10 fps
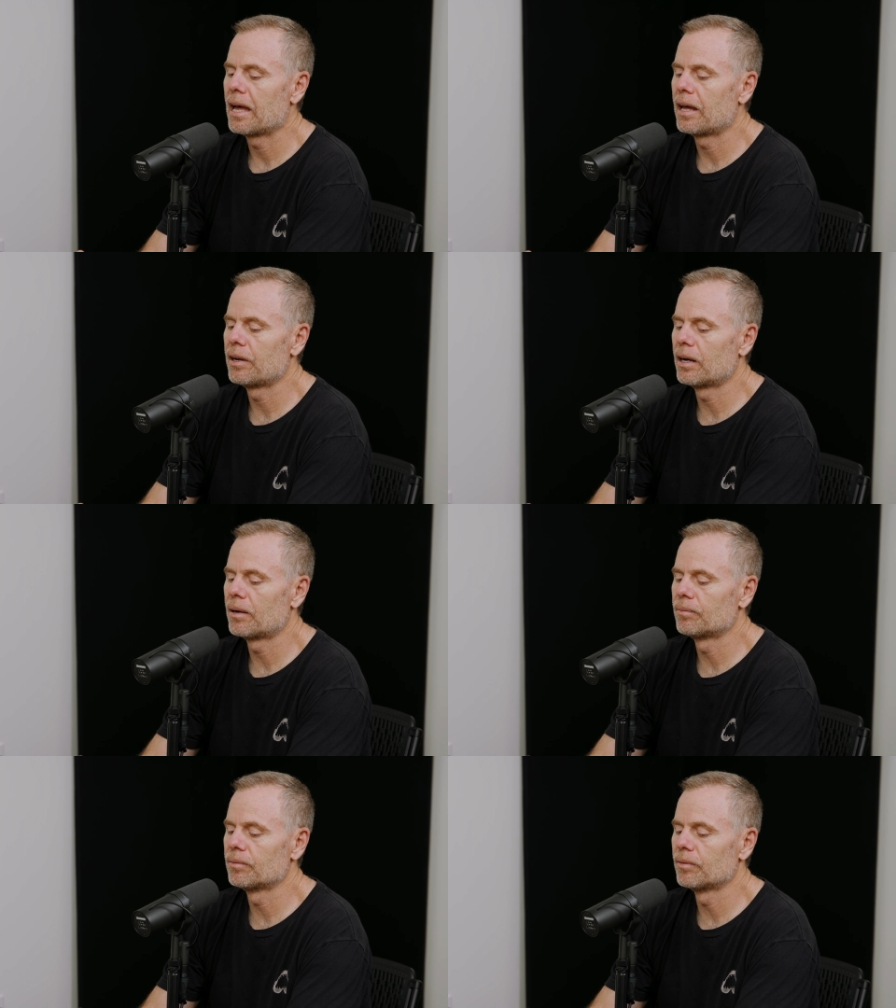And
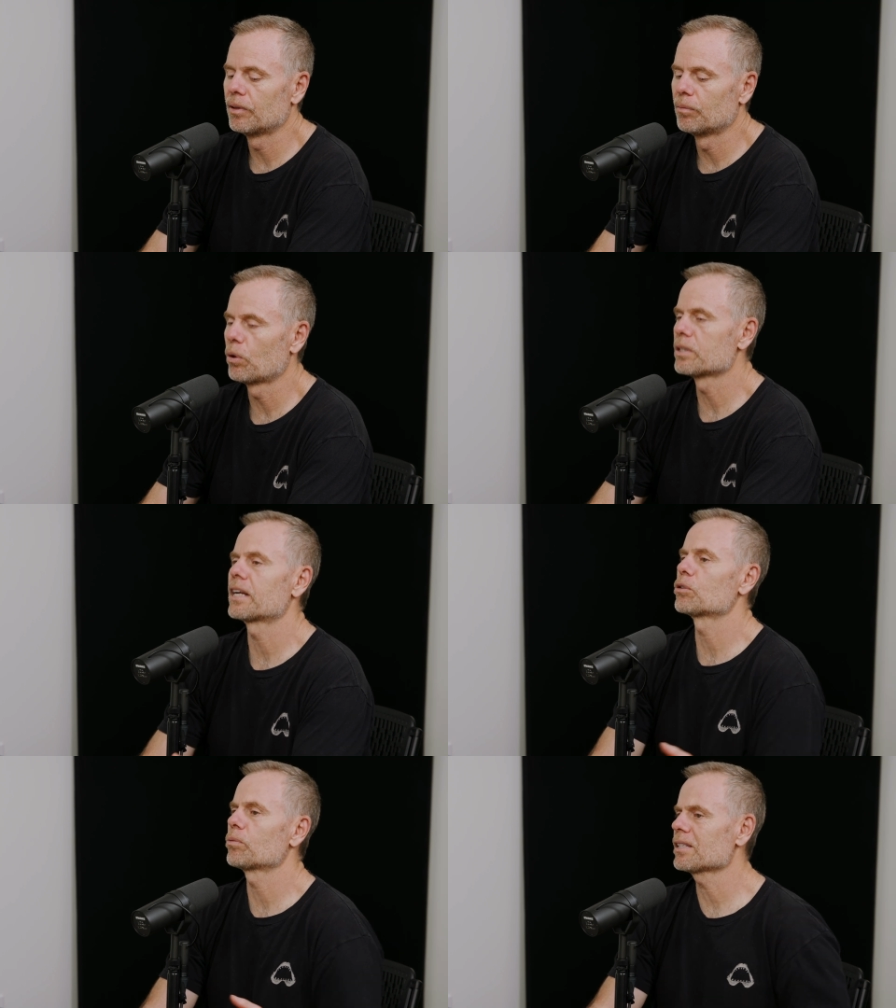the boys
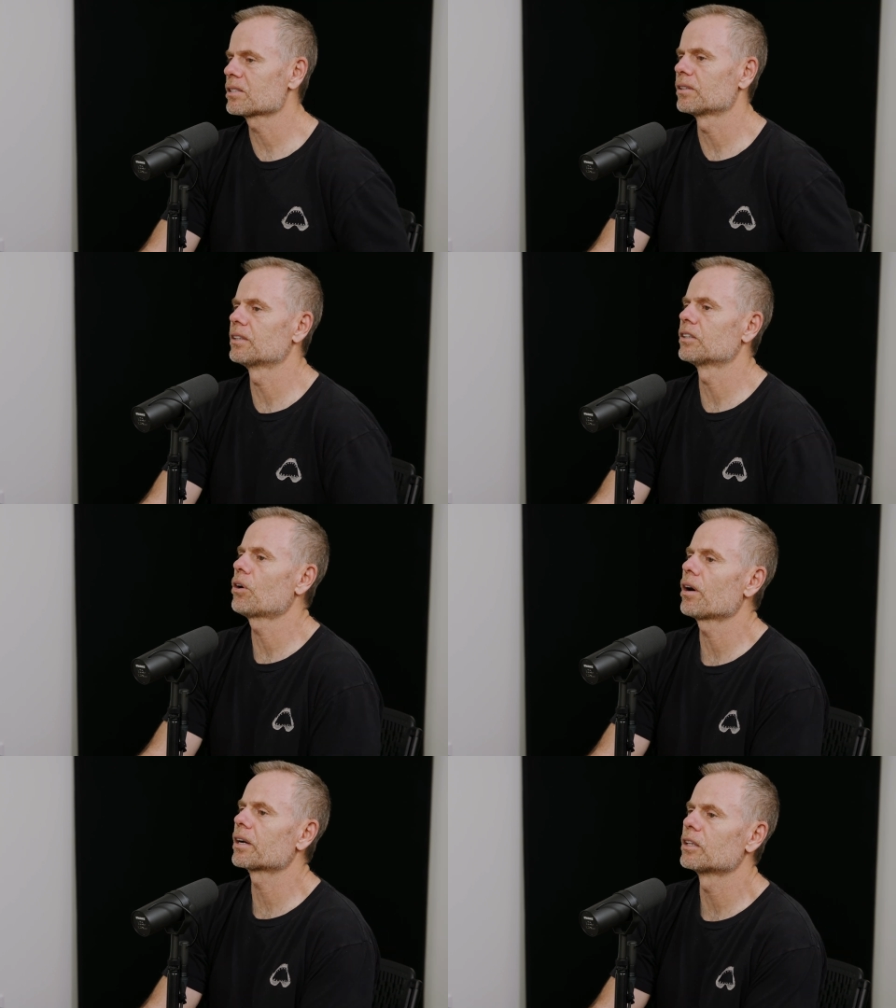had to wrestle in the
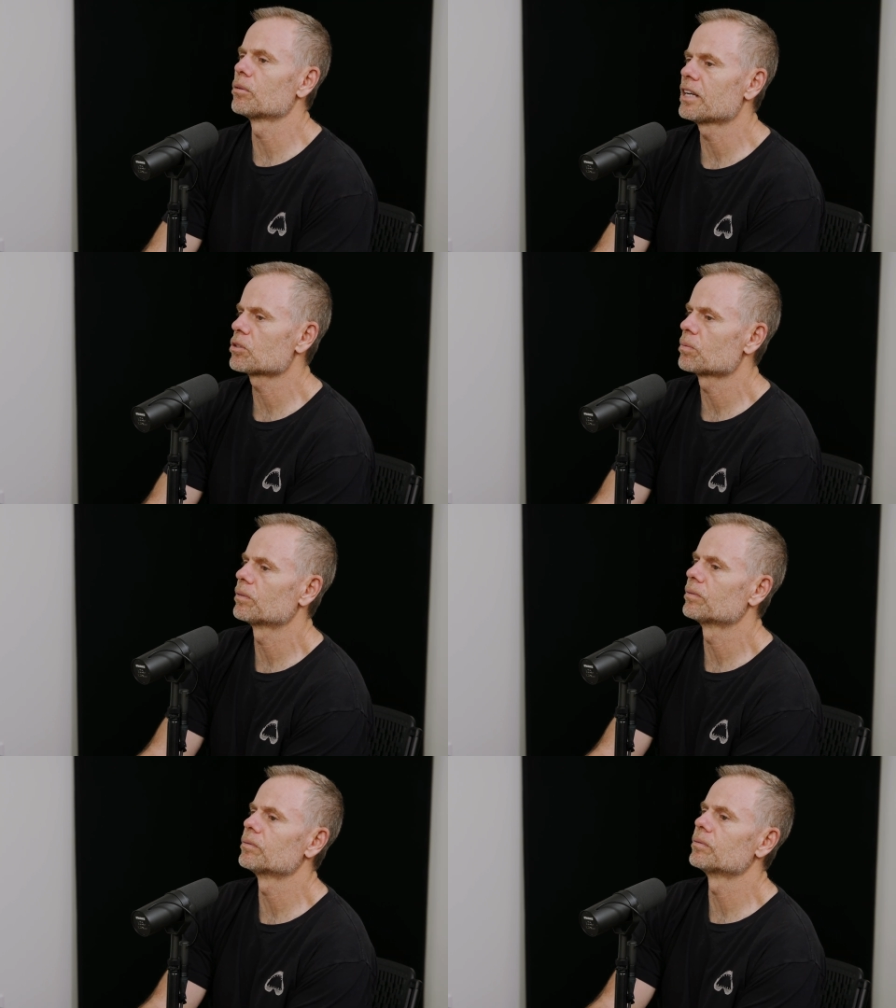dark in the
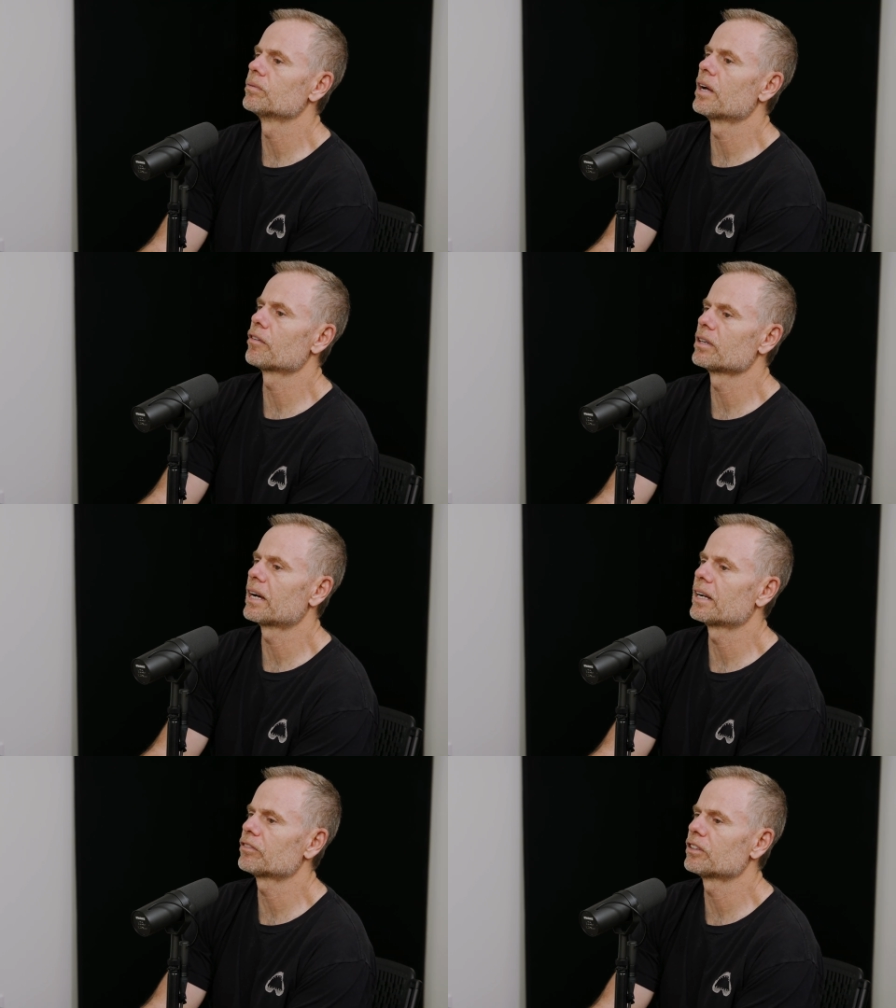basement every
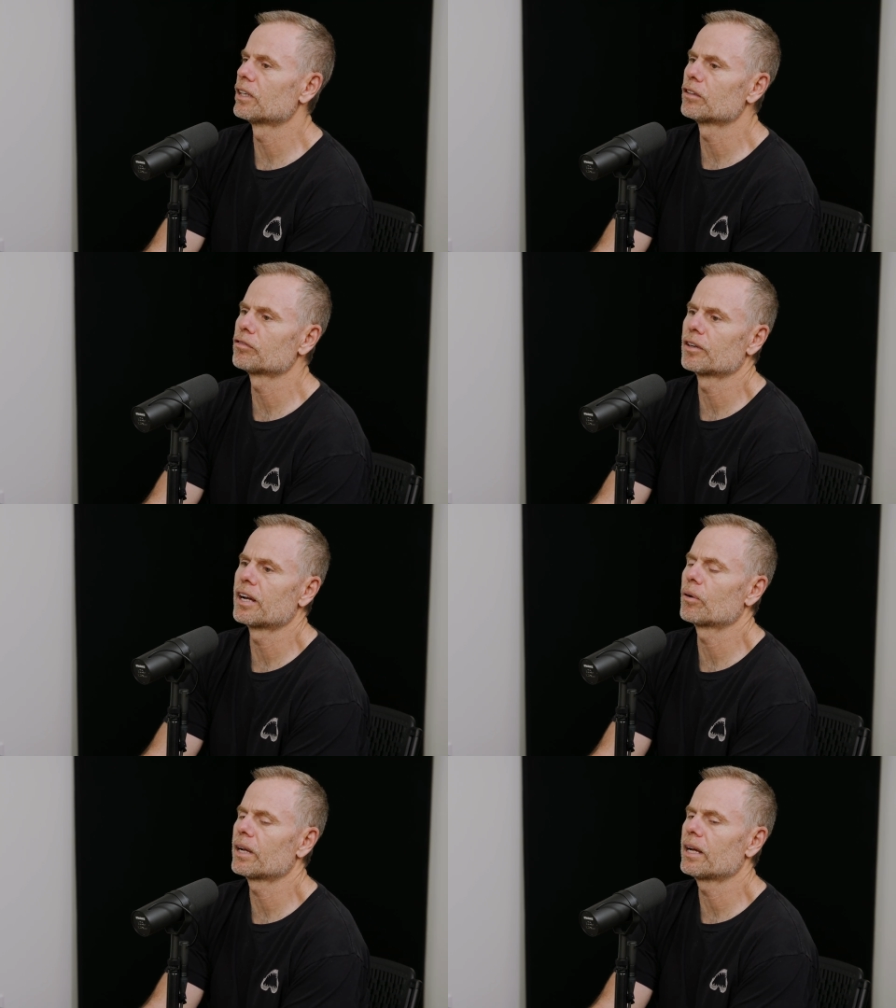night after dinner for
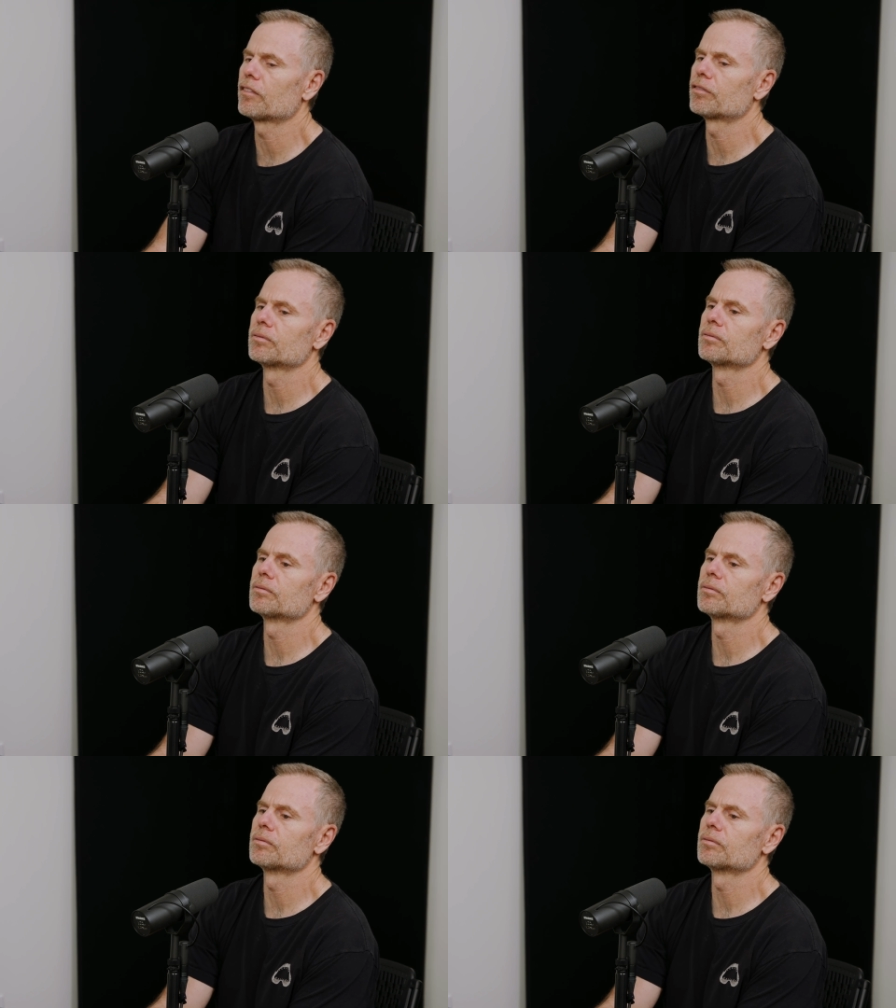an hour and a half,